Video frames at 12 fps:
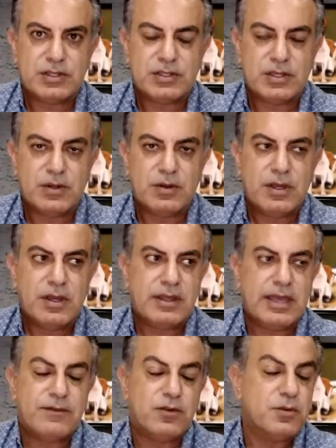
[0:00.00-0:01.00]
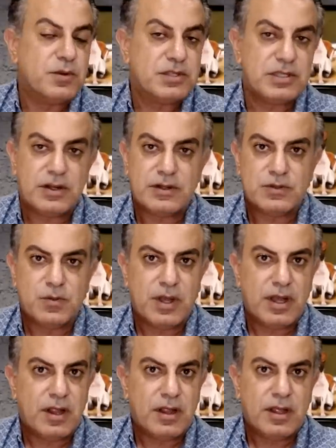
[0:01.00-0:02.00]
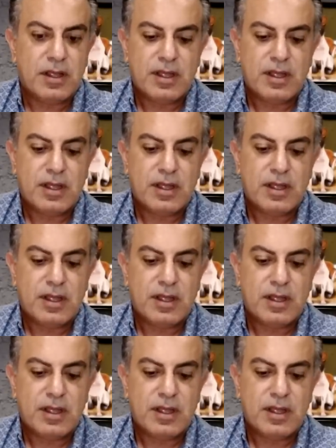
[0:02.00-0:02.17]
So they have Ubers there as well.